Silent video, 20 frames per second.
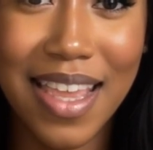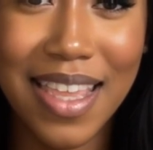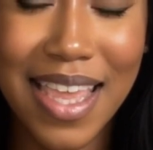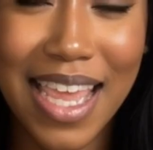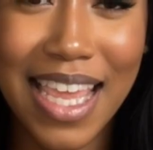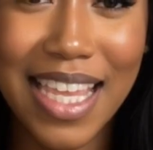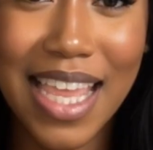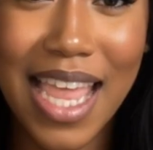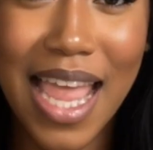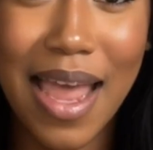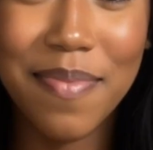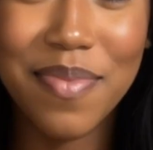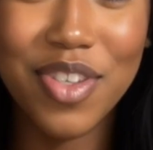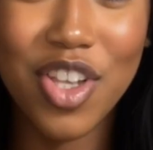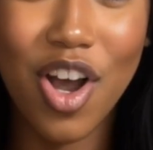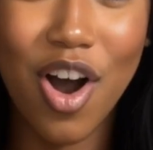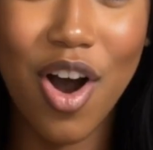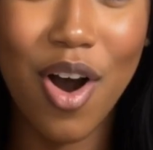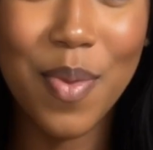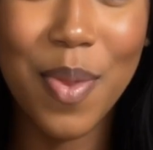They came
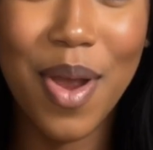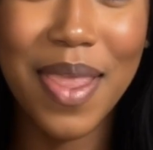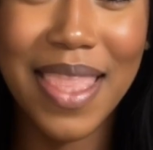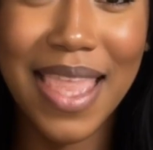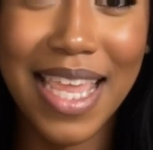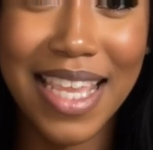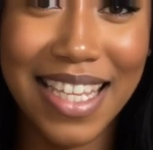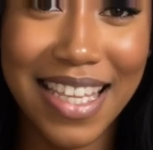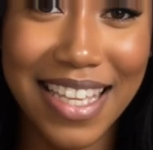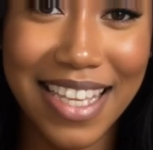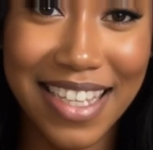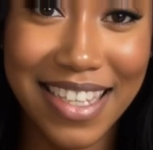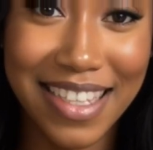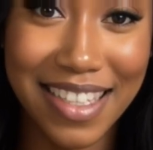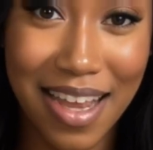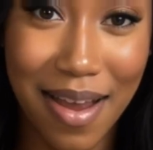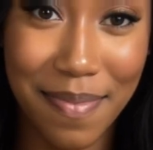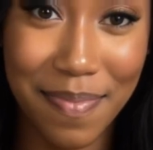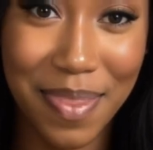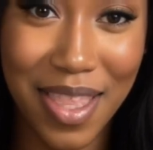to her when they needed
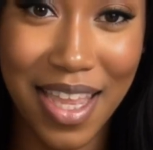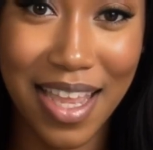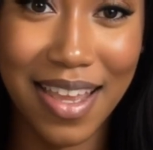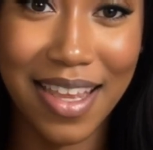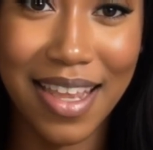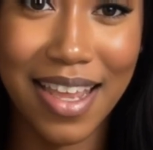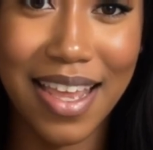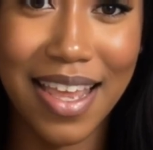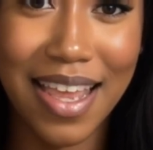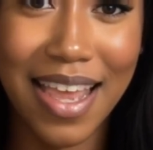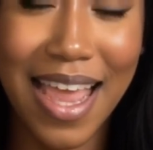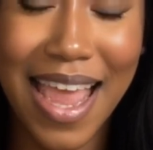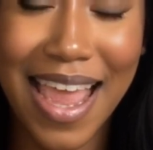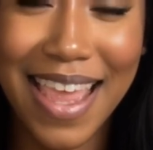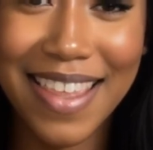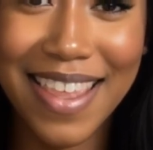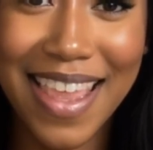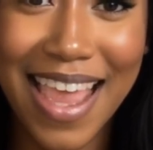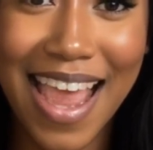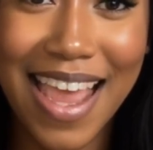something,
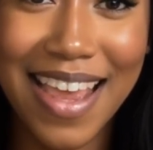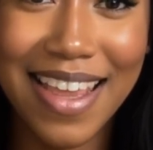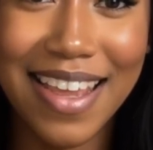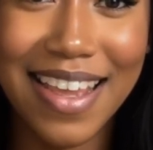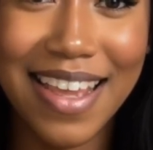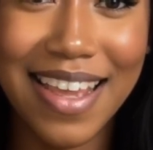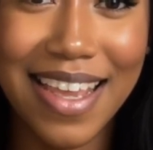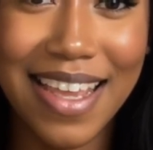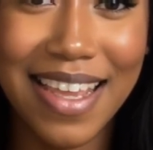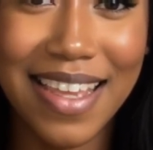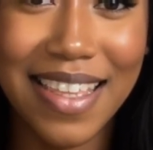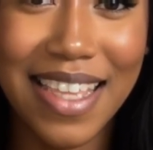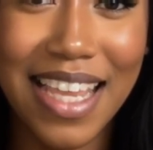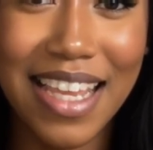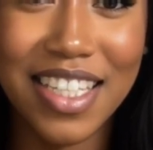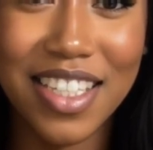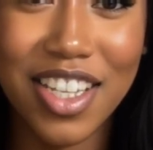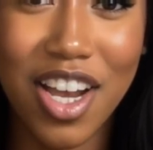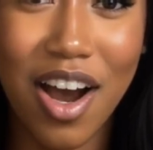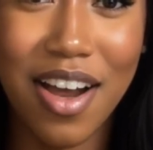and then they
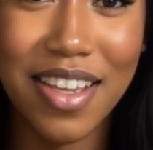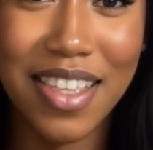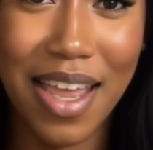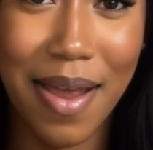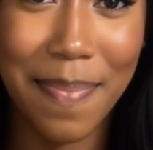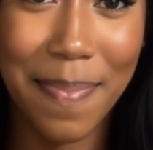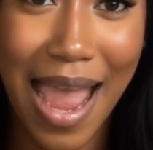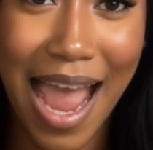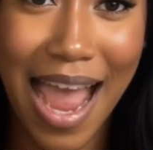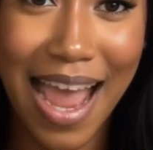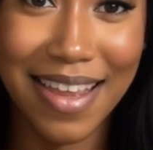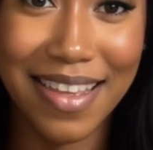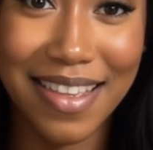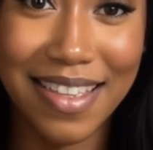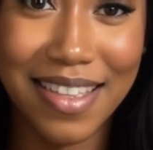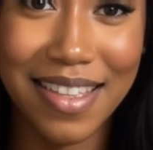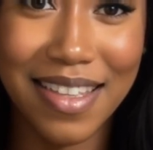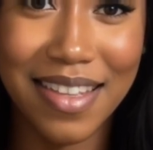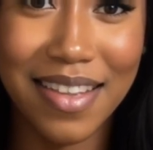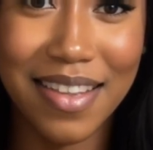turned their
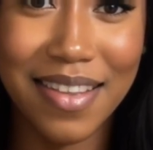backs.